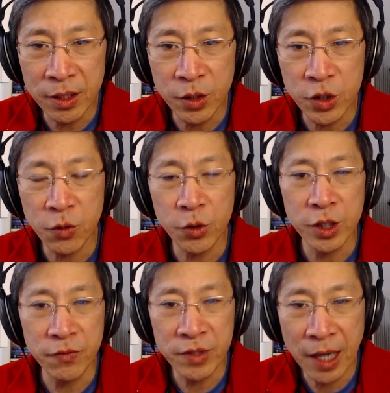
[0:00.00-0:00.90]
a
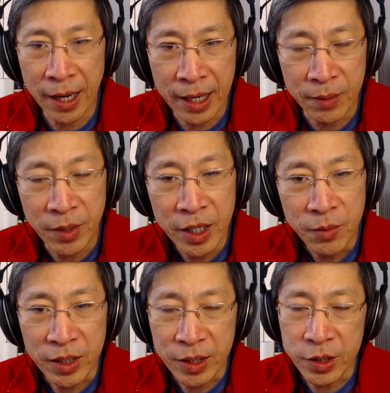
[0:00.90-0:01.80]
distortion of time,
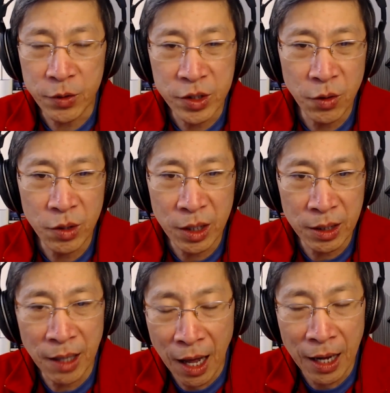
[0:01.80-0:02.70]
because there's no
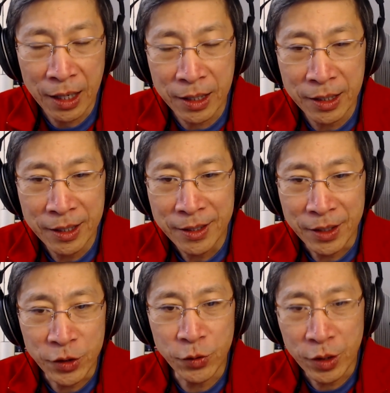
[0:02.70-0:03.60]
clock
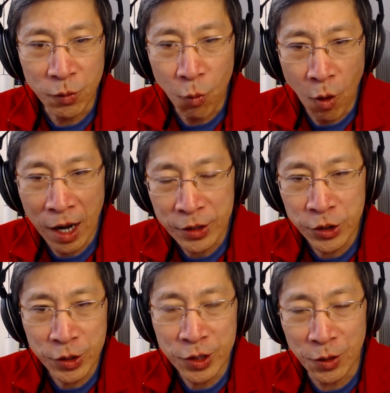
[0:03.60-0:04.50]
that you can
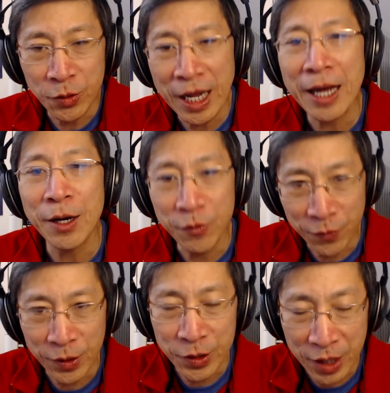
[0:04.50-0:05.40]
watch slow down,
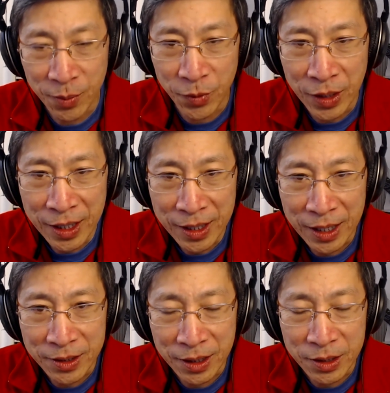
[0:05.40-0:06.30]
for example,
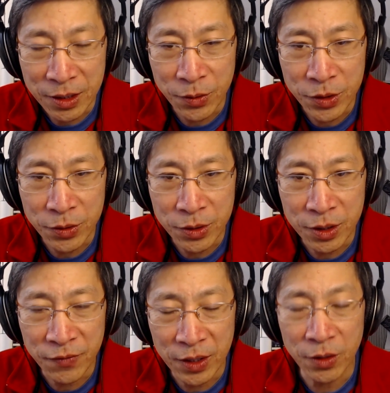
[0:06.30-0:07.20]
as it gets closer to
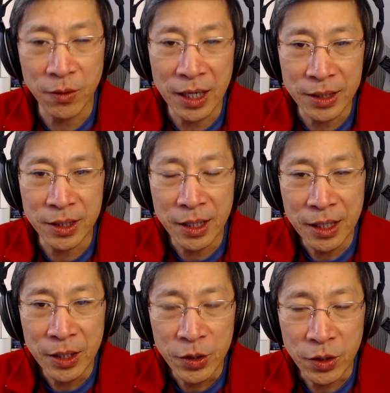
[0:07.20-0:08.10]
the event horizon.
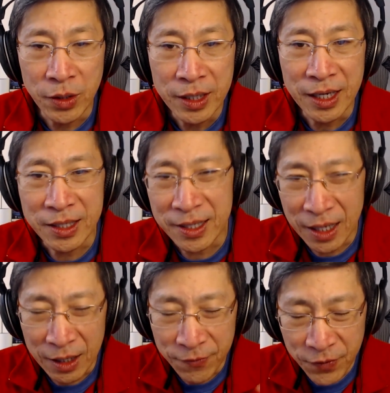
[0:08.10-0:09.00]
So it's
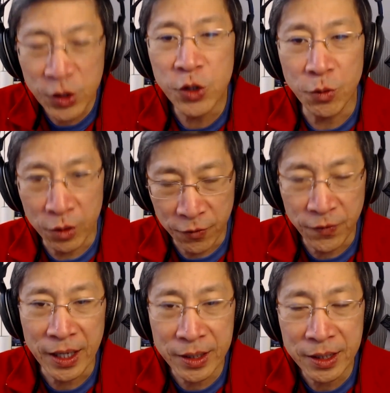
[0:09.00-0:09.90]
a visual
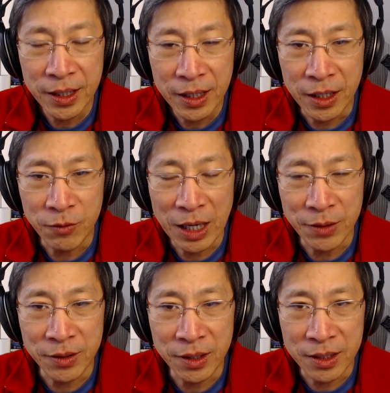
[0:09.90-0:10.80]
effect
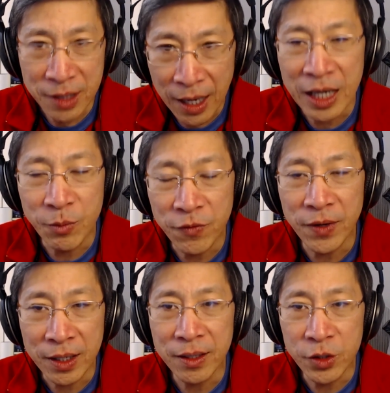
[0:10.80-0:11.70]
rather than a time
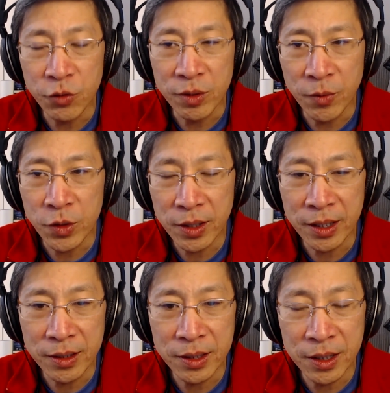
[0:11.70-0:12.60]
effect that you would most
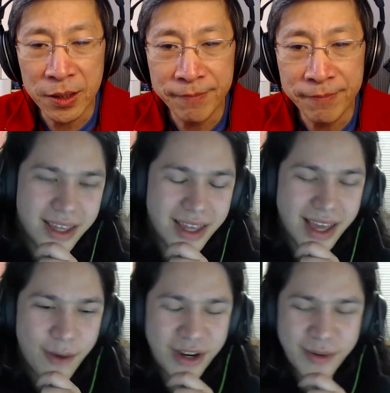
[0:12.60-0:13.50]
likely see.
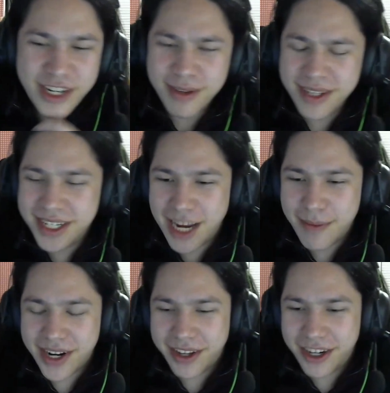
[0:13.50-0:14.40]
Yeah, we do see time
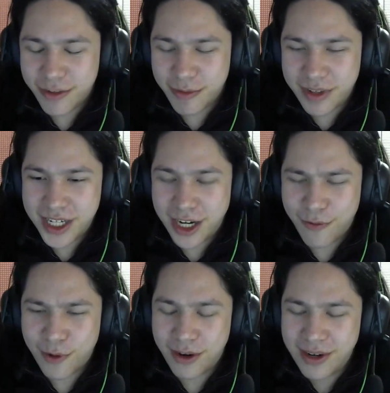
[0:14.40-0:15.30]
dilation with
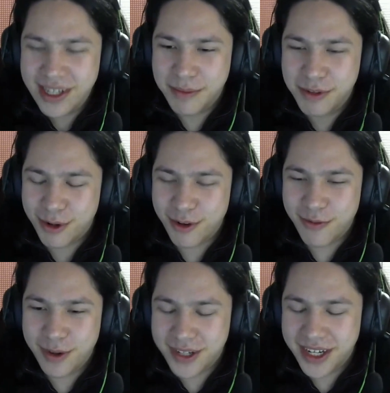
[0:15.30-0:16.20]
stuff where there is some sort of
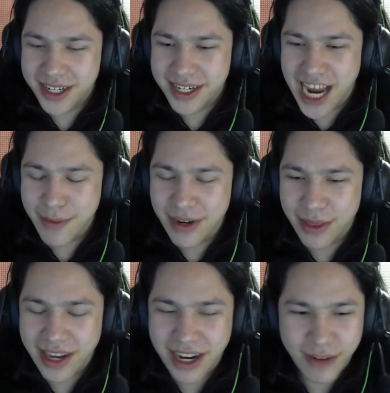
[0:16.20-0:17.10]
built-in timing
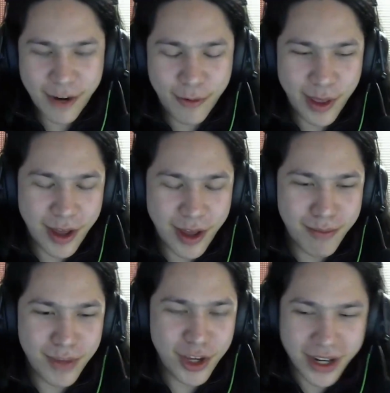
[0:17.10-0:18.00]
thing, like with
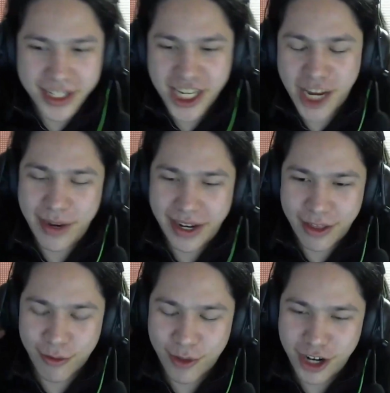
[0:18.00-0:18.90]
muons coming
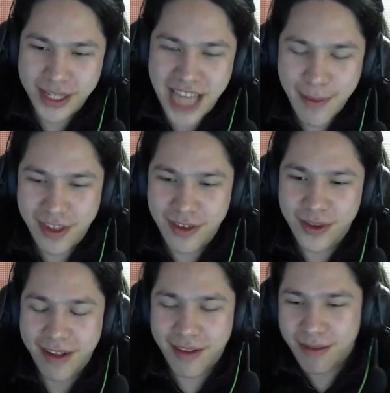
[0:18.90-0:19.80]
through the Earth's atmosphere. That's